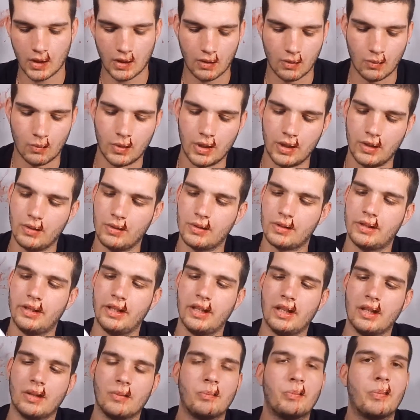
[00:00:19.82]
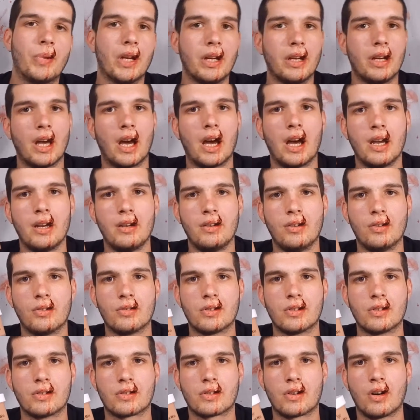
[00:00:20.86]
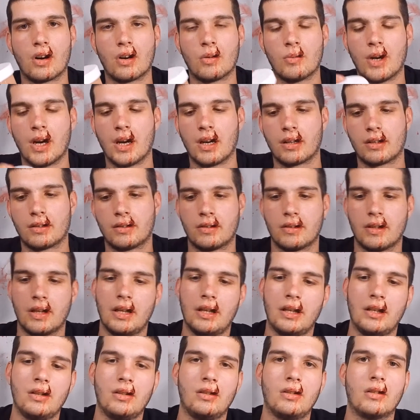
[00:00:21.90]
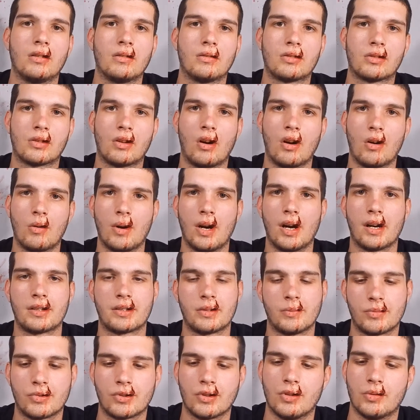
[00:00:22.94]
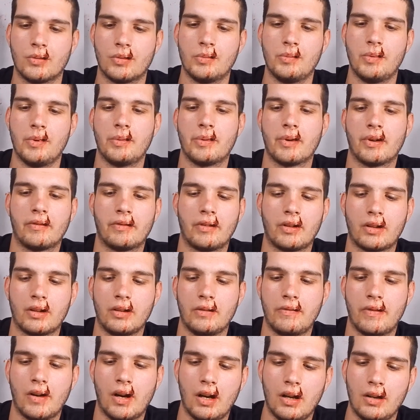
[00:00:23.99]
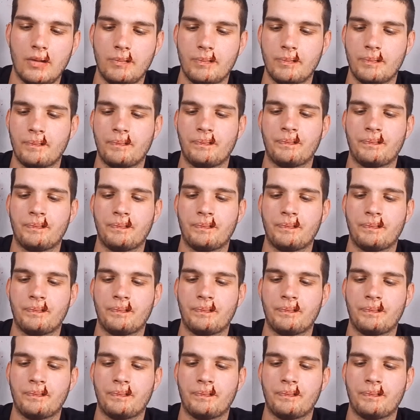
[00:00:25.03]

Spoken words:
We use the Bin 9 nose and scar wax. Any scar wax I'm sure would be perfectly fine.